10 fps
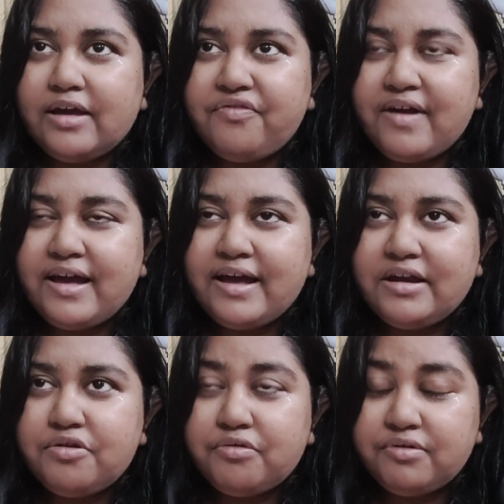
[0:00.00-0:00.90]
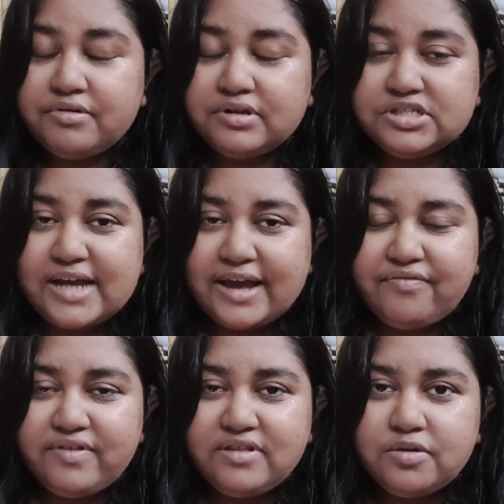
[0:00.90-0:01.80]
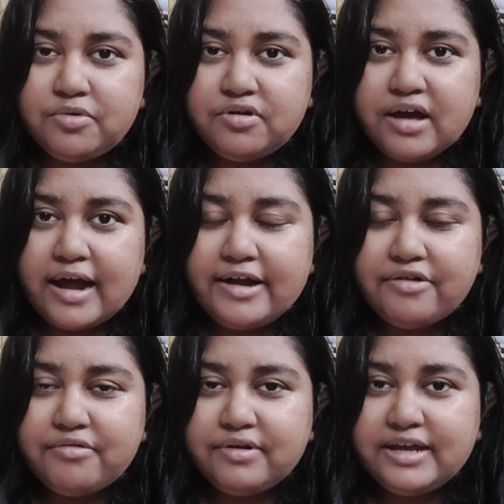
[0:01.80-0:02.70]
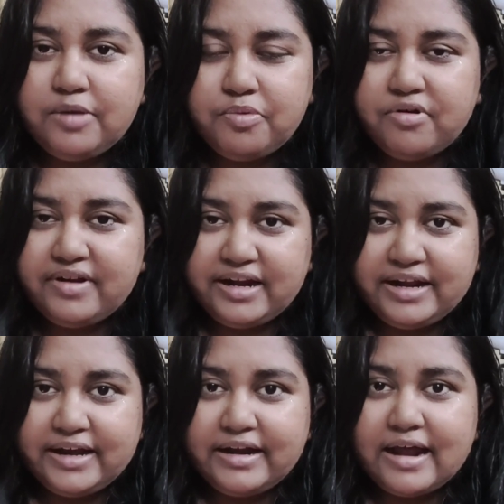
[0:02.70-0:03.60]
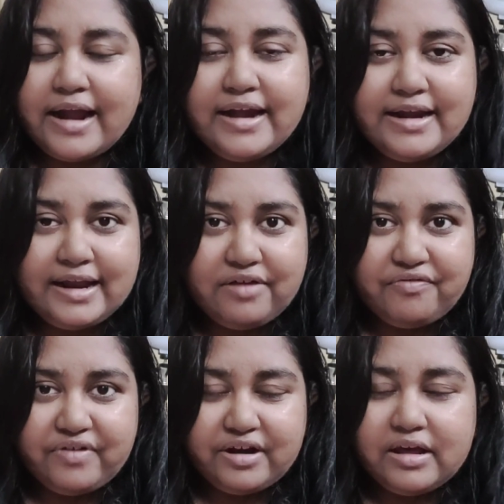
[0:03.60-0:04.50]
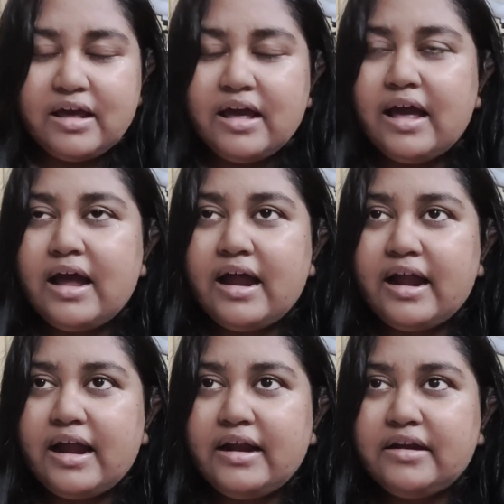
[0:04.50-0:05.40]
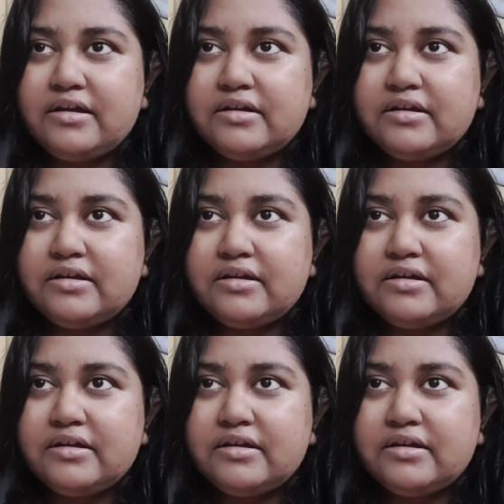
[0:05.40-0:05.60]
if I don't jive with the book, I don't keep on reading it, I DNF it. And